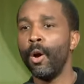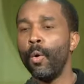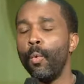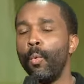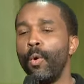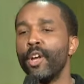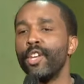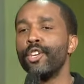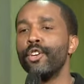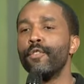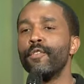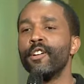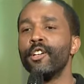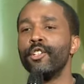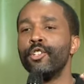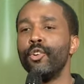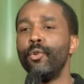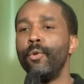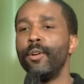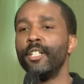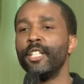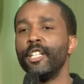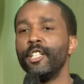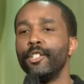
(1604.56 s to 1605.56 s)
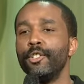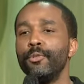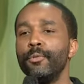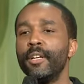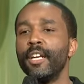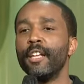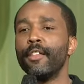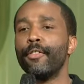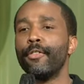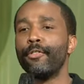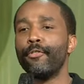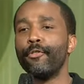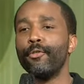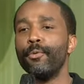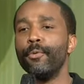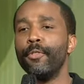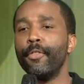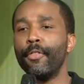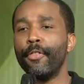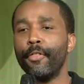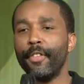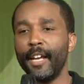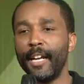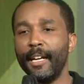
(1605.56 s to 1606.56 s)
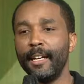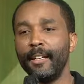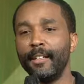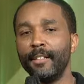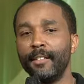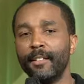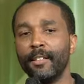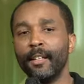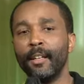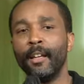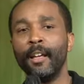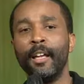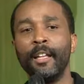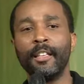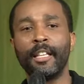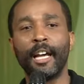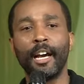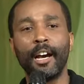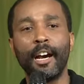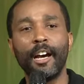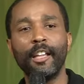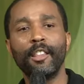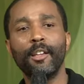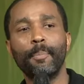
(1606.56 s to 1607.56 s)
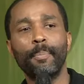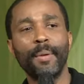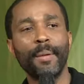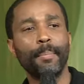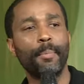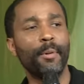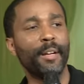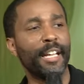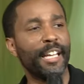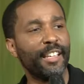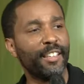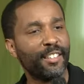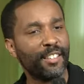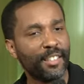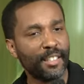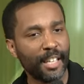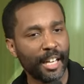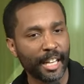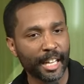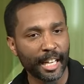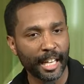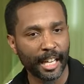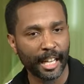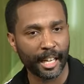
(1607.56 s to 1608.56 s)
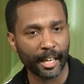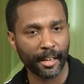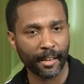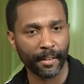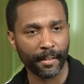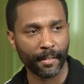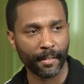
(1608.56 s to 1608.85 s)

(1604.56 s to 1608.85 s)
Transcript: When you're anointed, you get through things that other people get stuck in.